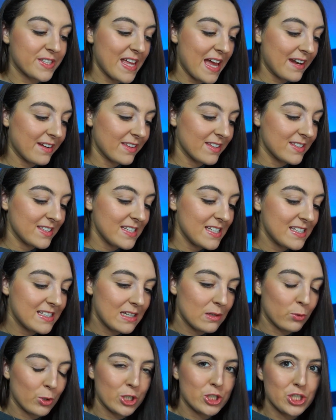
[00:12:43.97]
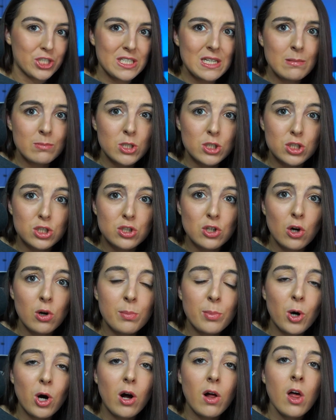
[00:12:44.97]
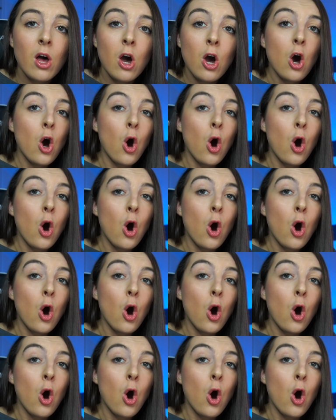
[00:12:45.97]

the end of the season where it just seemed to snowball?